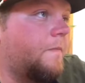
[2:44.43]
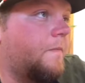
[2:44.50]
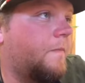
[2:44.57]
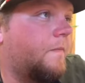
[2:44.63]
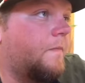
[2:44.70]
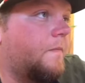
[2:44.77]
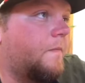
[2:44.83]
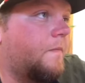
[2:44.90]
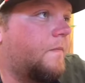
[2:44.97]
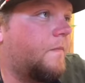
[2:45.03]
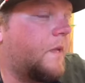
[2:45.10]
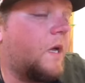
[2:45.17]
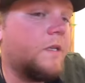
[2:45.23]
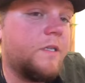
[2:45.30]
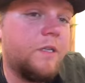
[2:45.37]

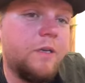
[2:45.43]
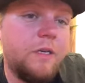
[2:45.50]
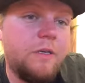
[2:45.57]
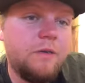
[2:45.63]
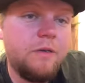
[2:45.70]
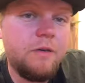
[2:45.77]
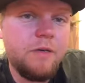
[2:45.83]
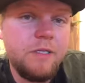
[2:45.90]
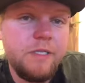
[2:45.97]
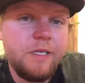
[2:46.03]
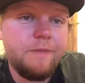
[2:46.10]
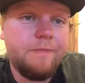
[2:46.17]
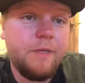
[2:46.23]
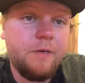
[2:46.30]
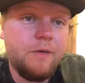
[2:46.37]
Mm-hmm. Oh, it's 32 degrees
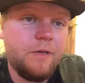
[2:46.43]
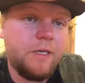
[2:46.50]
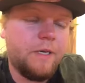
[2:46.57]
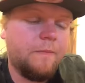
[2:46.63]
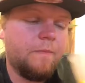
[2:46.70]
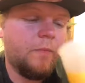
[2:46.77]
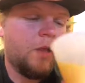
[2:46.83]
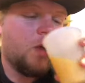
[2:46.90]
here. Oh, goody.